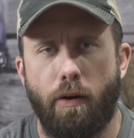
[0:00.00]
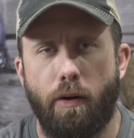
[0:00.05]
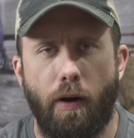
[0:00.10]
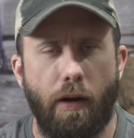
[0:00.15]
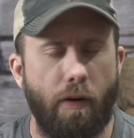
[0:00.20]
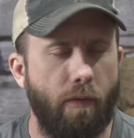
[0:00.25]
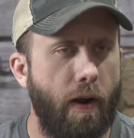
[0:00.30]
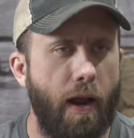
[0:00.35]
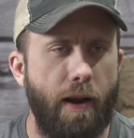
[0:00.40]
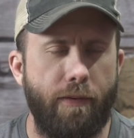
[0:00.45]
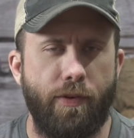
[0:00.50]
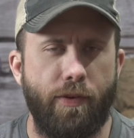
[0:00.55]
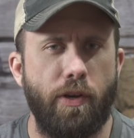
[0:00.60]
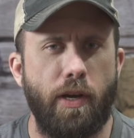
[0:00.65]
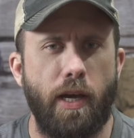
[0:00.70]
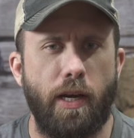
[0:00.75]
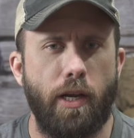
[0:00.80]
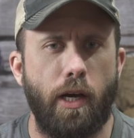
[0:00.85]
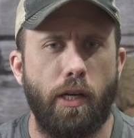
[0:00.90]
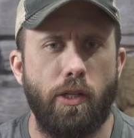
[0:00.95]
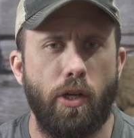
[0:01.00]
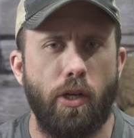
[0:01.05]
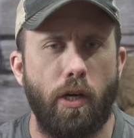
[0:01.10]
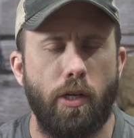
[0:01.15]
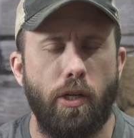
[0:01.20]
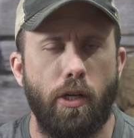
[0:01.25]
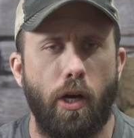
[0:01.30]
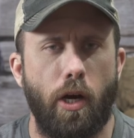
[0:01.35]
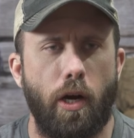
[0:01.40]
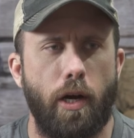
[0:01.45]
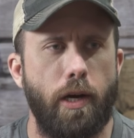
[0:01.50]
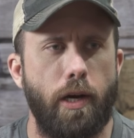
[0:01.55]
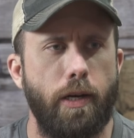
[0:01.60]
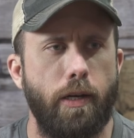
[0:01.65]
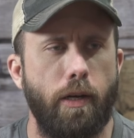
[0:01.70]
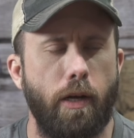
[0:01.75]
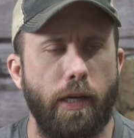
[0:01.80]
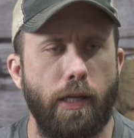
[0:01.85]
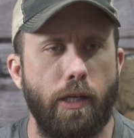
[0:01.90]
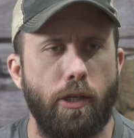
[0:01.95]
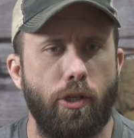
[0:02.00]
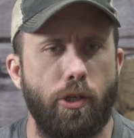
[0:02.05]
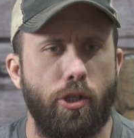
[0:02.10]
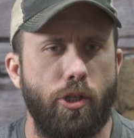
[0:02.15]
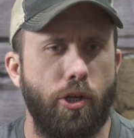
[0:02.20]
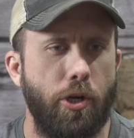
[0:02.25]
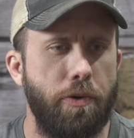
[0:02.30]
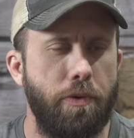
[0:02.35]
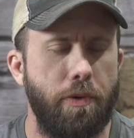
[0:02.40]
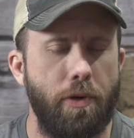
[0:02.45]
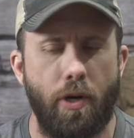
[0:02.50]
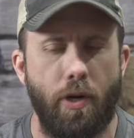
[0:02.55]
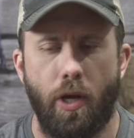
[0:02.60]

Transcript: like right after you get done shooting.